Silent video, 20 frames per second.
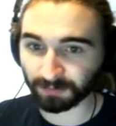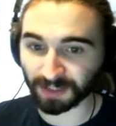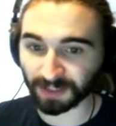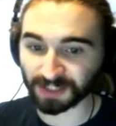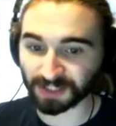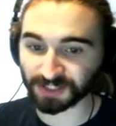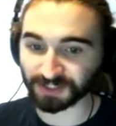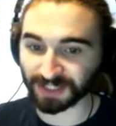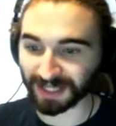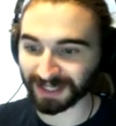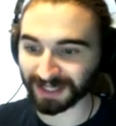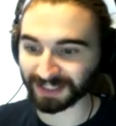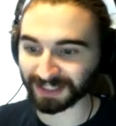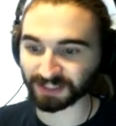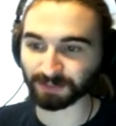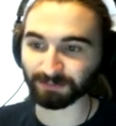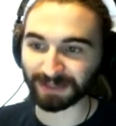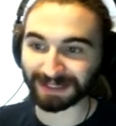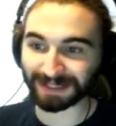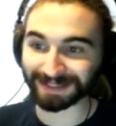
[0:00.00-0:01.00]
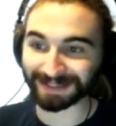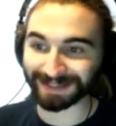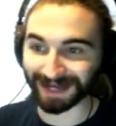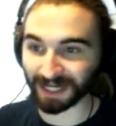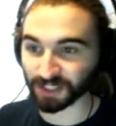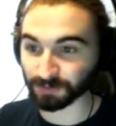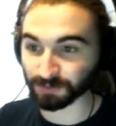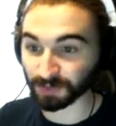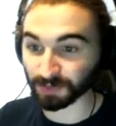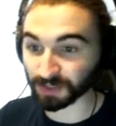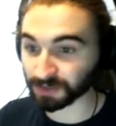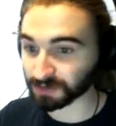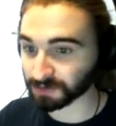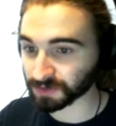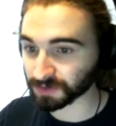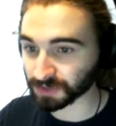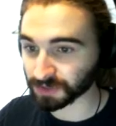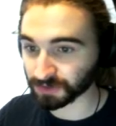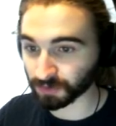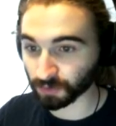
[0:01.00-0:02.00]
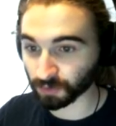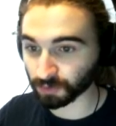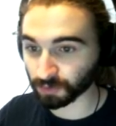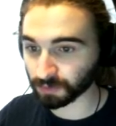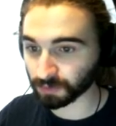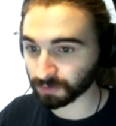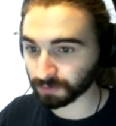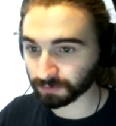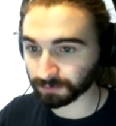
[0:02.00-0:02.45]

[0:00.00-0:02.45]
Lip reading: Plus, that hits a big catchment, so...